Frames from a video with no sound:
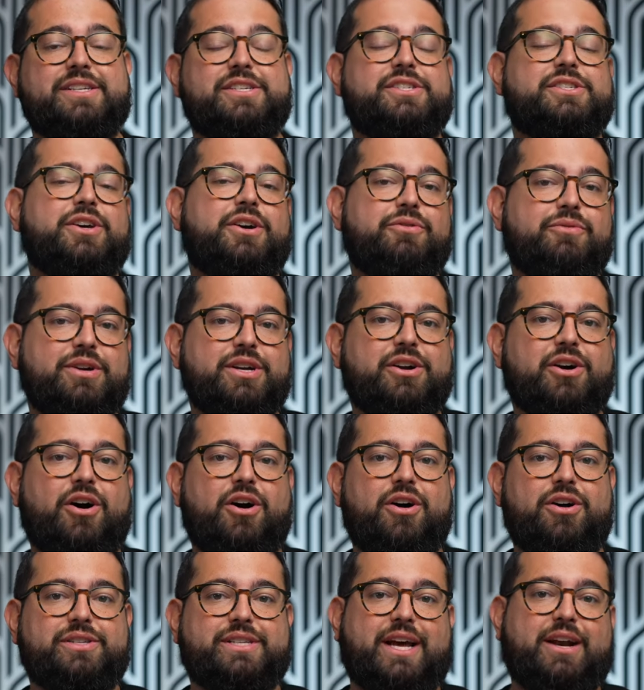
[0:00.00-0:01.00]
stuttery
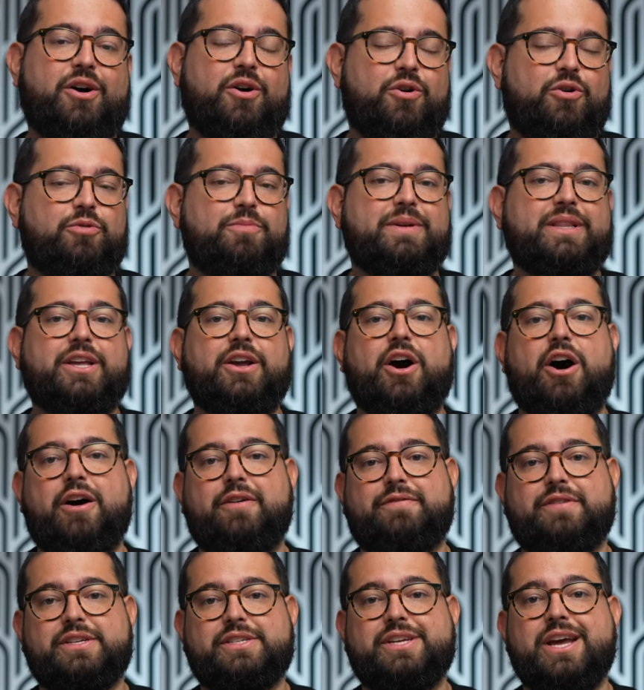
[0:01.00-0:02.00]
calls at home, in the
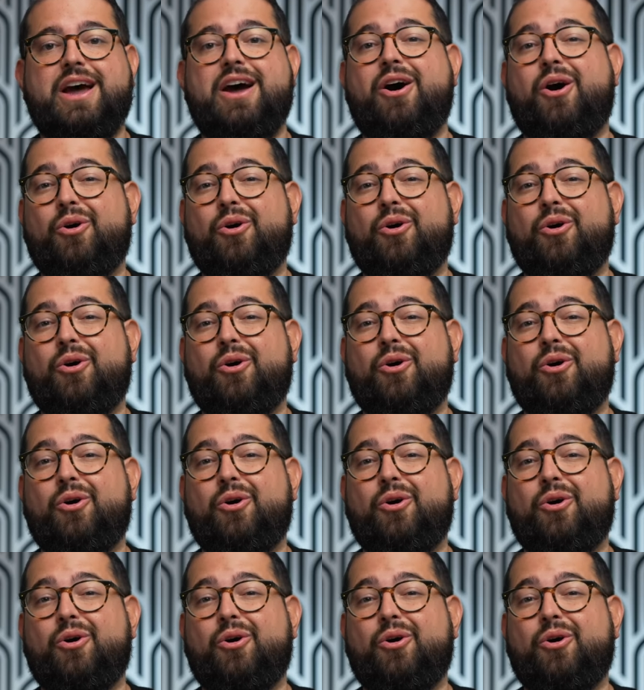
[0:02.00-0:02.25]
office,